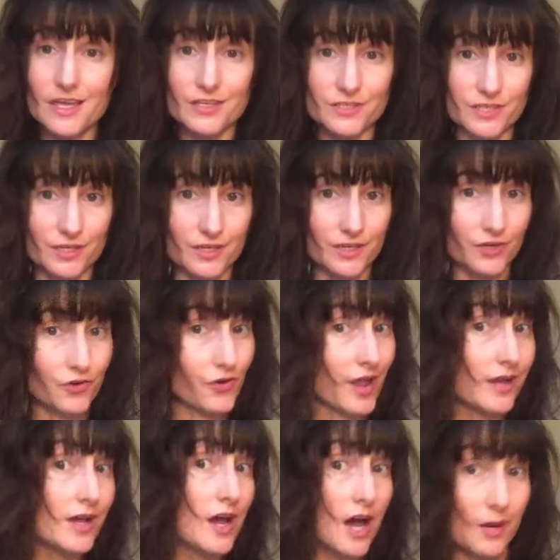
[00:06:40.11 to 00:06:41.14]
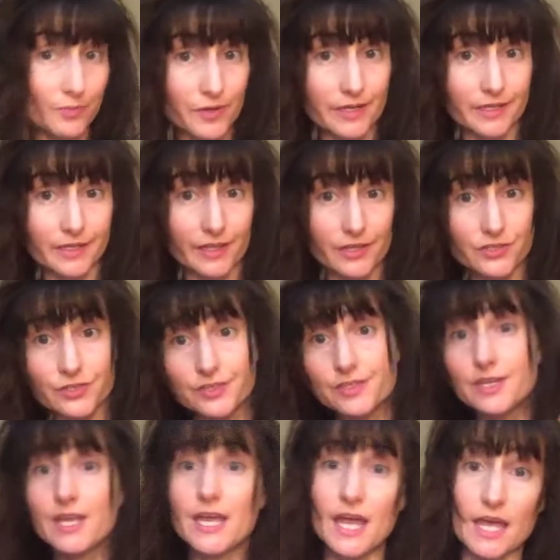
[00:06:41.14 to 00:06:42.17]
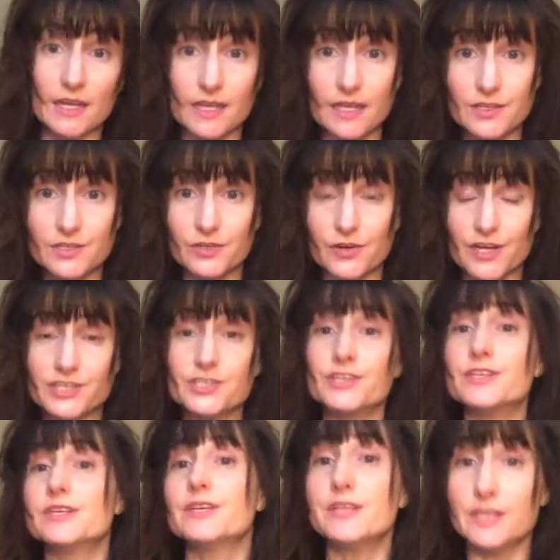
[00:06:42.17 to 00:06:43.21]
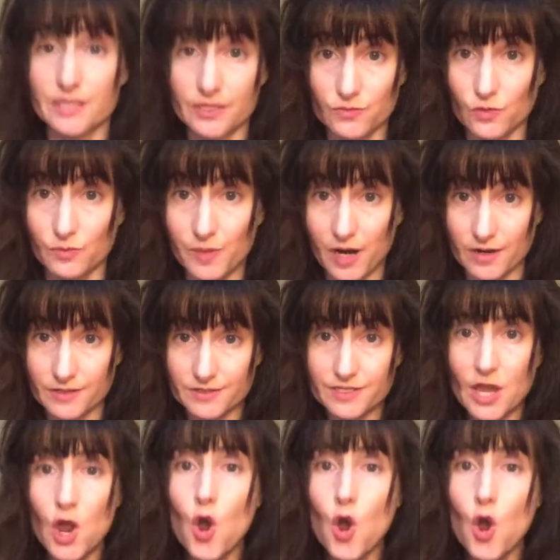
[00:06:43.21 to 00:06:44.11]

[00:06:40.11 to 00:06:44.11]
to create upregulation and integration in equal parts.